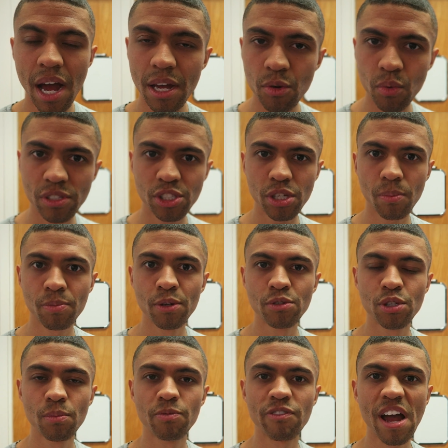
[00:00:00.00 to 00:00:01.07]
Hey, what's up
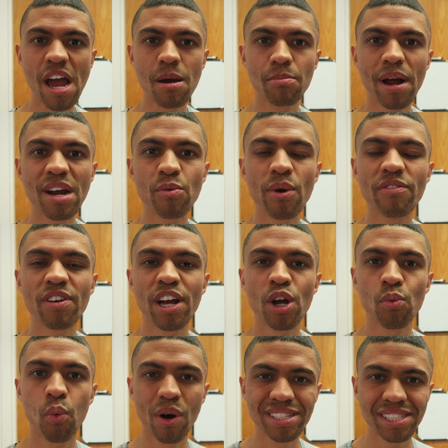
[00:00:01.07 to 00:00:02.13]
YouTube fam? Brandon Weaver
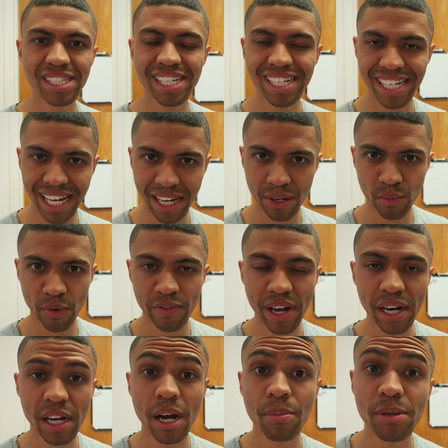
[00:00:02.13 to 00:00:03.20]
here once again. We've
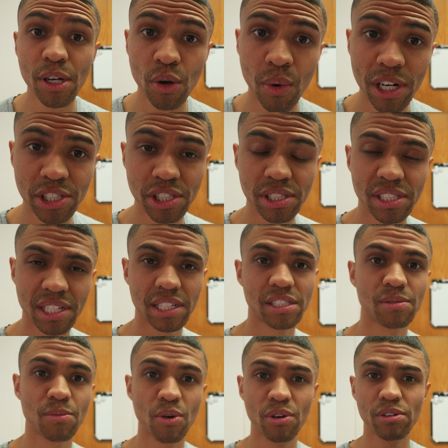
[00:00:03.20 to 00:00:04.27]
got a couple of questions,
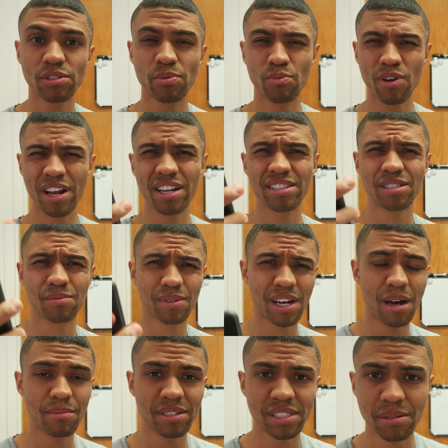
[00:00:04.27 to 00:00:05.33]
testimonials, some write-ins, some
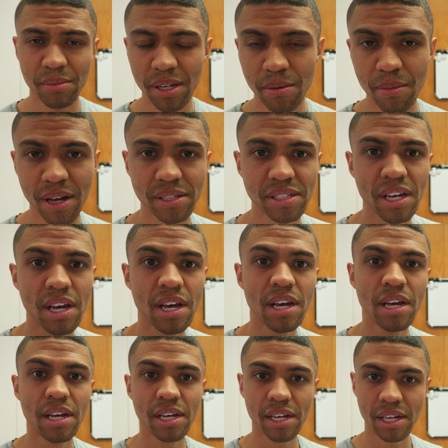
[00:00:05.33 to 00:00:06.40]
comments, some emails.
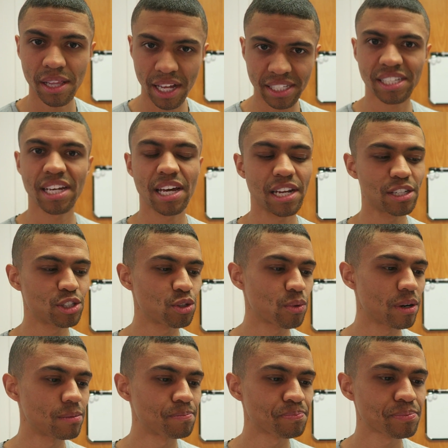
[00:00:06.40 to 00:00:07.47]
Let's get
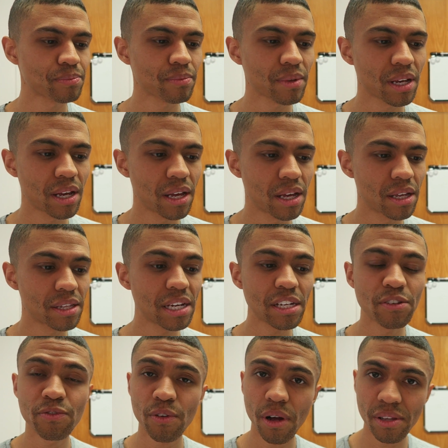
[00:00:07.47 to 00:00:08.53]
into it.
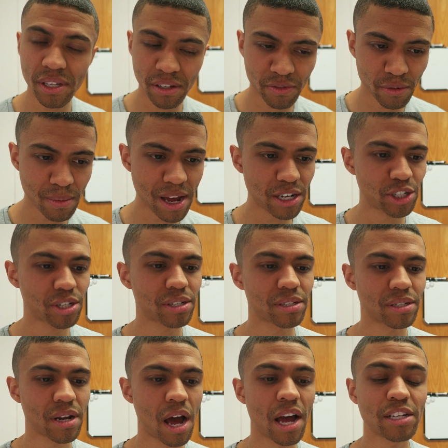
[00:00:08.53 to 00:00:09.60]
Thank you for all the
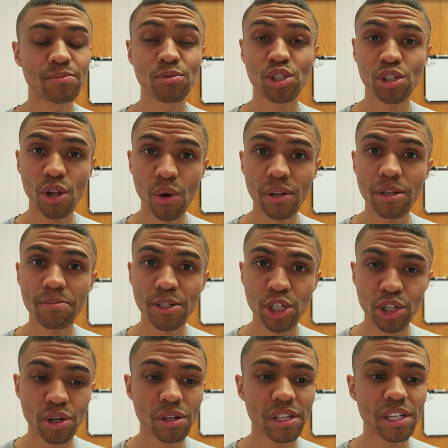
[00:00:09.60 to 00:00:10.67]
information. I am slowly but
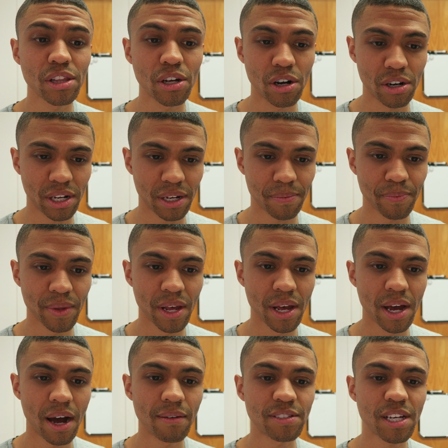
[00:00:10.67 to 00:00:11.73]
surely learning.
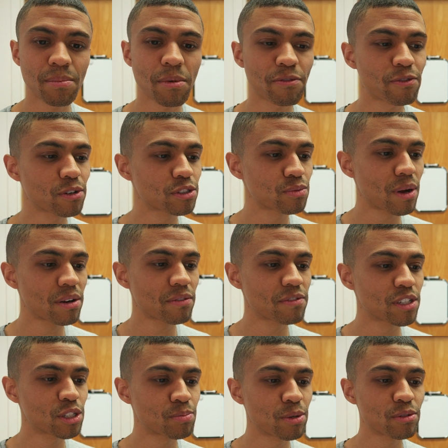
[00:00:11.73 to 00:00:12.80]
I've sent my first round
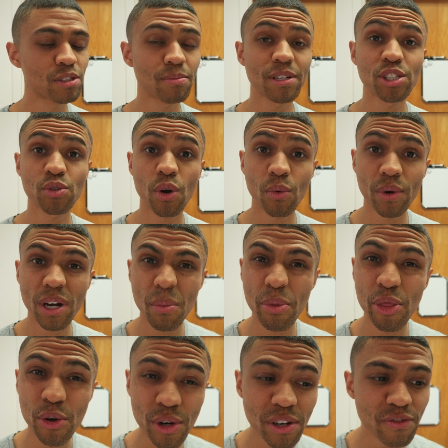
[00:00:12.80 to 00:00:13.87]
of disputes and my score went up
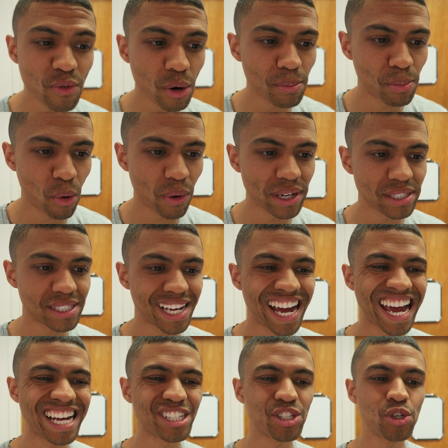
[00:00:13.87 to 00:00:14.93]
34 points.
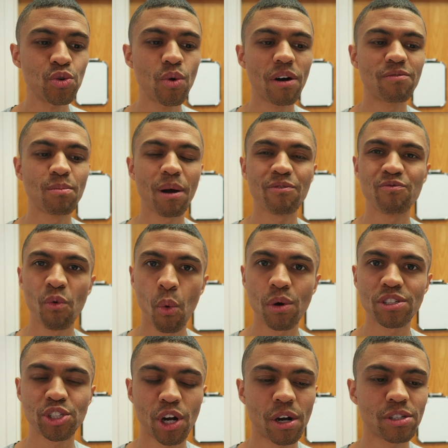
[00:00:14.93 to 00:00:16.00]
I had 2 of my
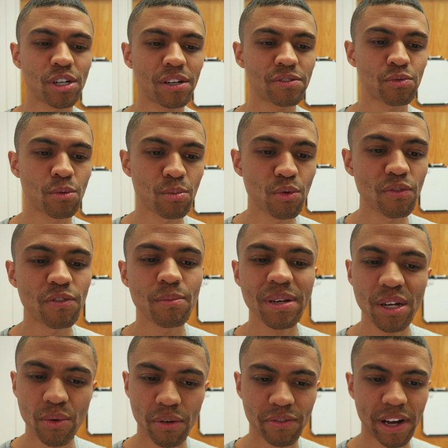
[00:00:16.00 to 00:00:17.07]
4 charge-offs removed from
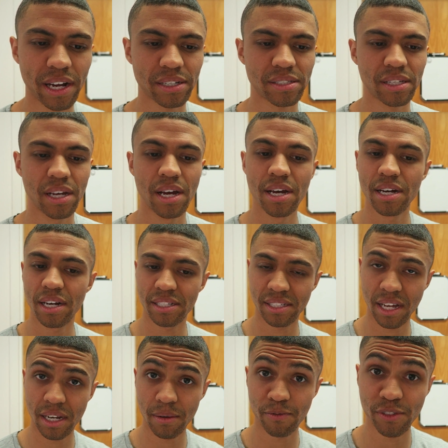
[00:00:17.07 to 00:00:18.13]
Equifax. I
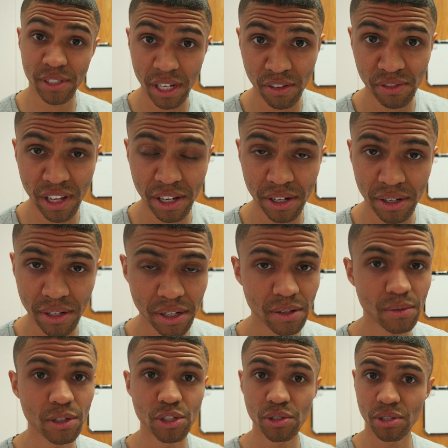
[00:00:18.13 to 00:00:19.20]
signed up for Self Lender,
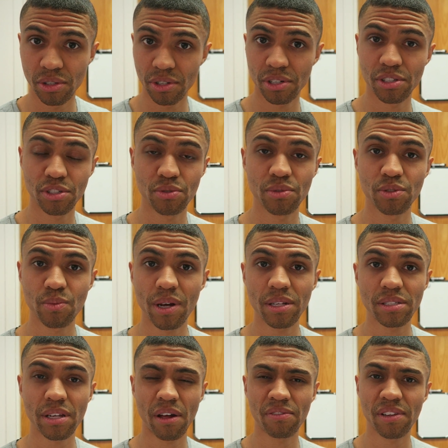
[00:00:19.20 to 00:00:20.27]
which you can look into as
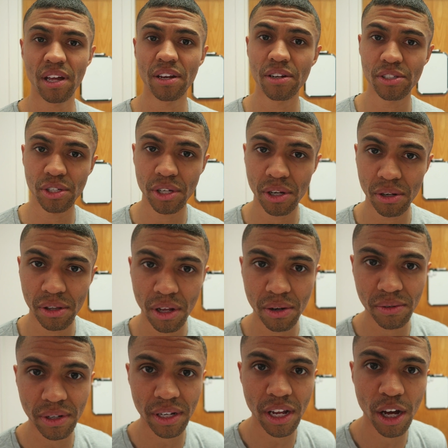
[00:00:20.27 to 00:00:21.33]
well. Self Lender Secure
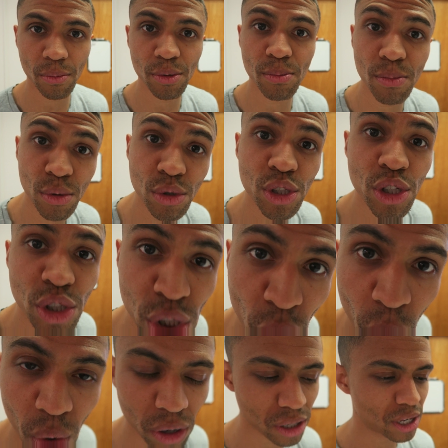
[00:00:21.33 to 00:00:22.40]
Loan can help you boost your
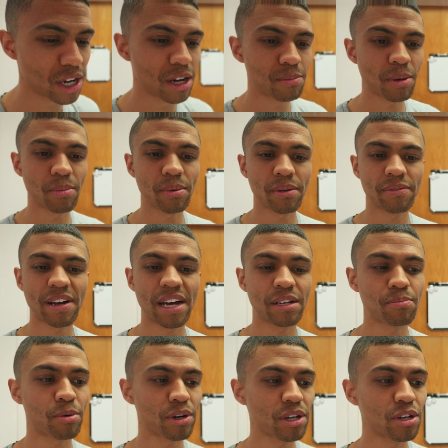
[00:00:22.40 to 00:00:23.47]
score. People have
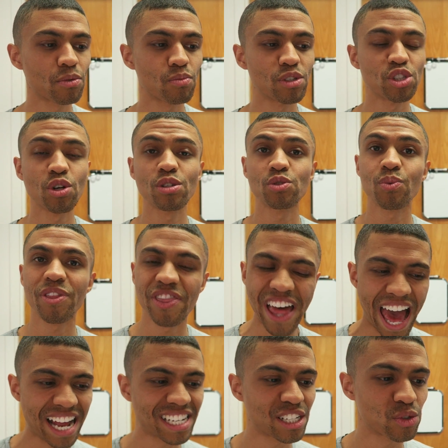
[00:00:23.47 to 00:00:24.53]
had pretty good results with
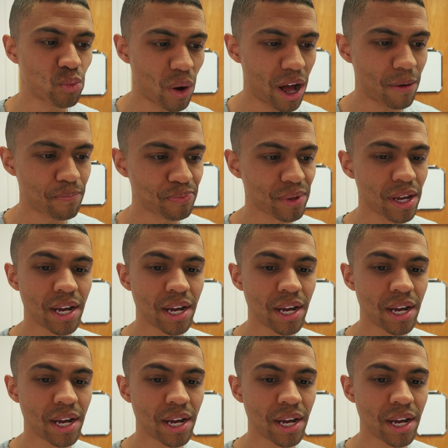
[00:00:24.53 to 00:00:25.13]
that as well.